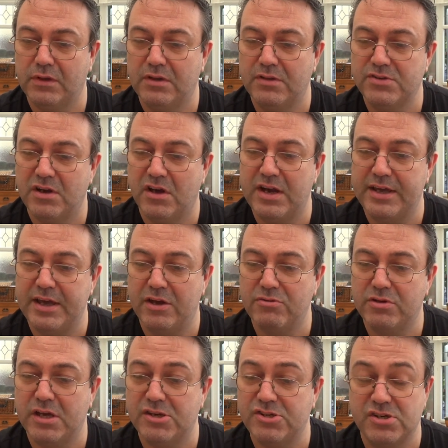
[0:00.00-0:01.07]
Slightly
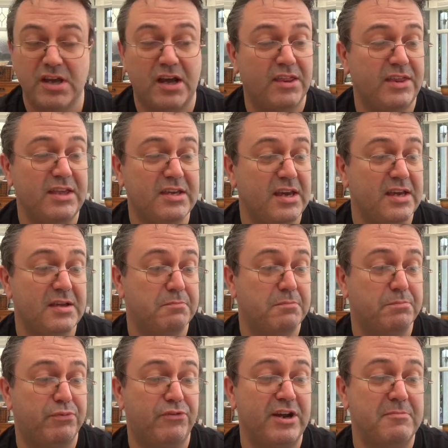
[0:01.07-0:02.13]
oakish. I think it
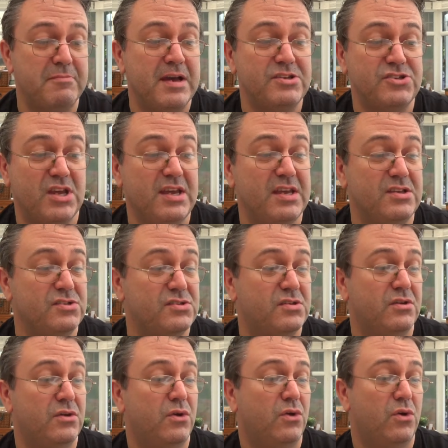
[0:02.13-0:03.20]
pretty much
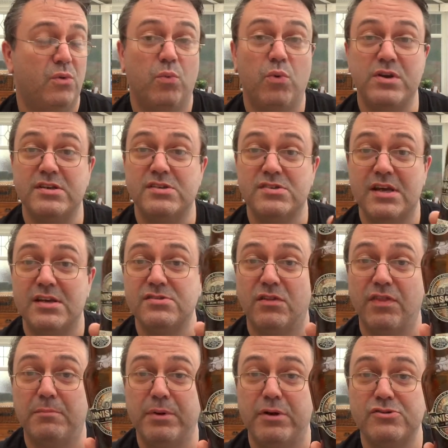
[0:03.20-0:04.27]
is what it says
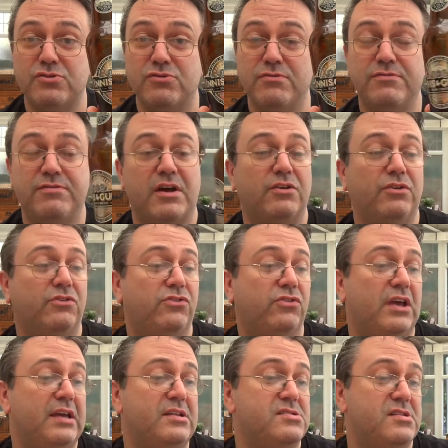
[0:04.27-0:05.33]
on the bottle, folks.
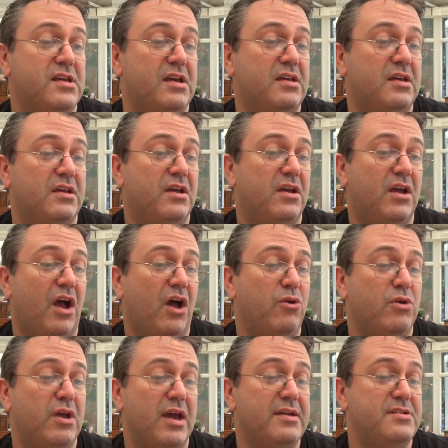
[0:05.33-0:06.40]
It's a
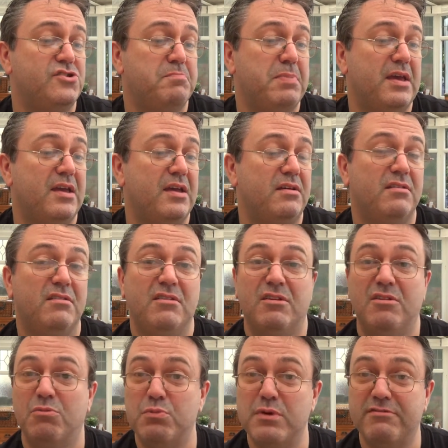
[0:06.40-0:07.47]
oak aged beer
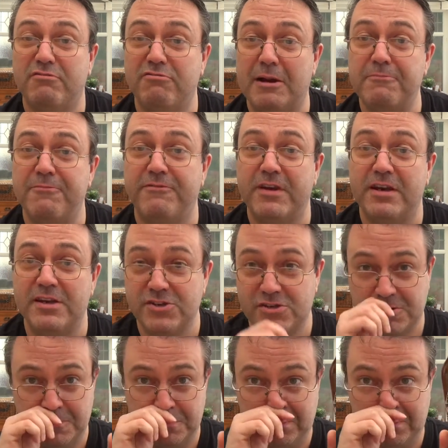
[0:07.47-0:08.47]
with a rum finish.